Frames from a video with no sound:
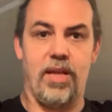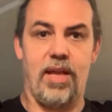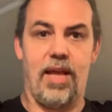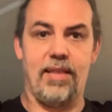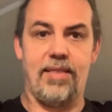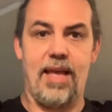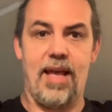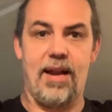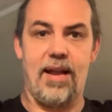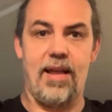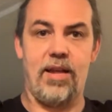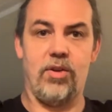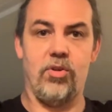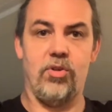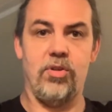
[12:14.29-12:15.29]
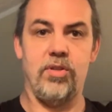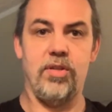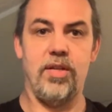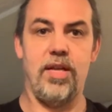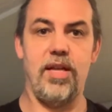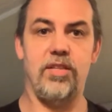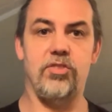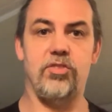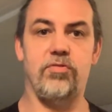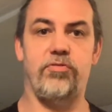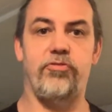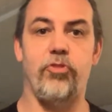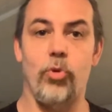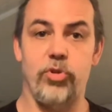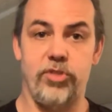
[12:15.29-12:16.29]
at that angle, it's
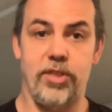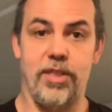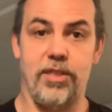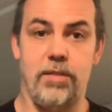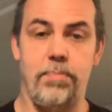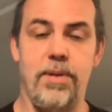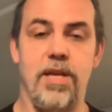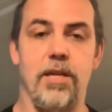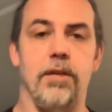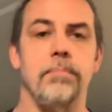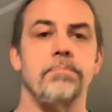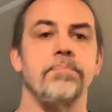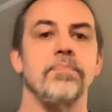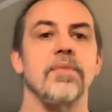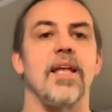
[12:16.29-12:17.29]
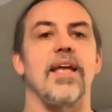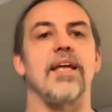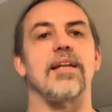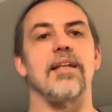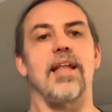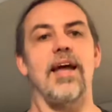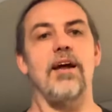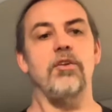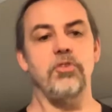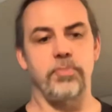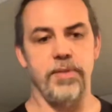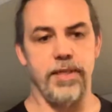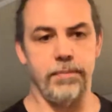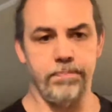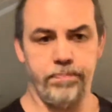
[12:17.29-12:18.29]
forcing it to bend. It allows
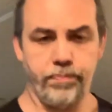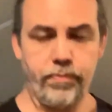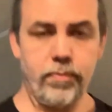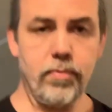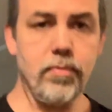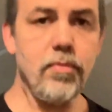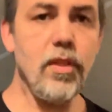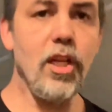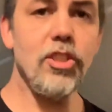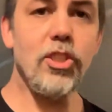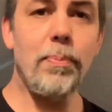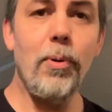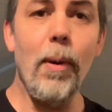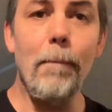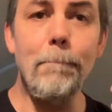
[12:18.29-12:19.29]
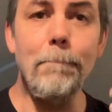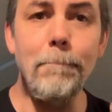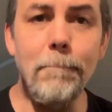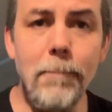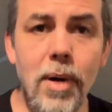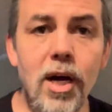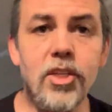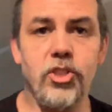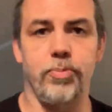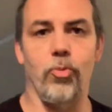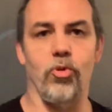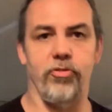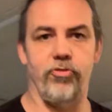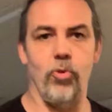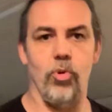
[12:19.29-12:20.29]
me to put much
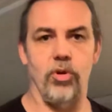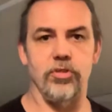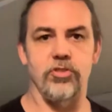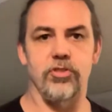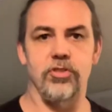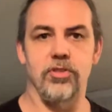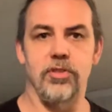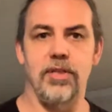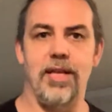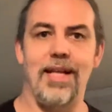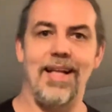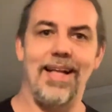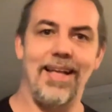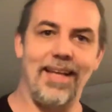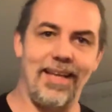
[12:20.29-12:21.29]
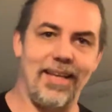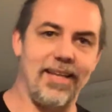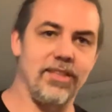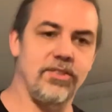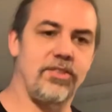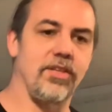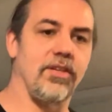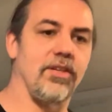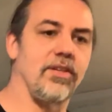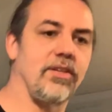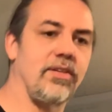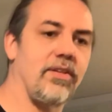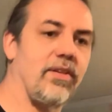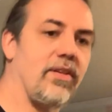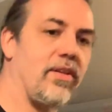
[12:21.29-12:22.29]
more force into
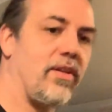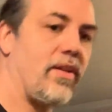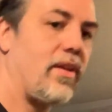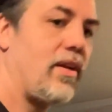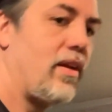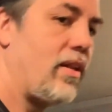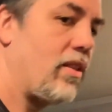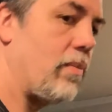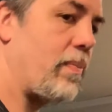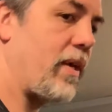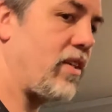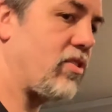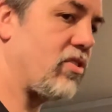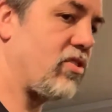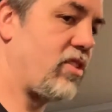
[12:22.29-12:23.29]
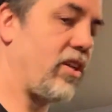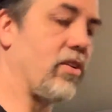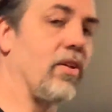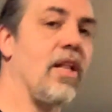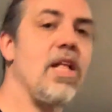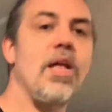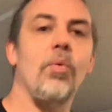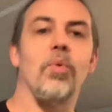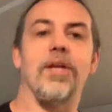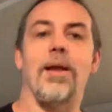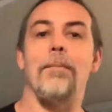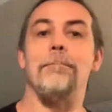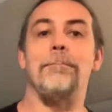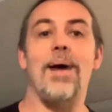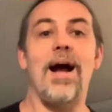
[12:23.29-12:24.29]
the piece of steel. We
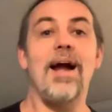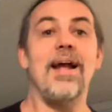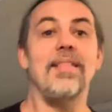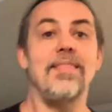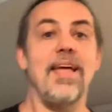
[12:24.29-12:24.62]
combine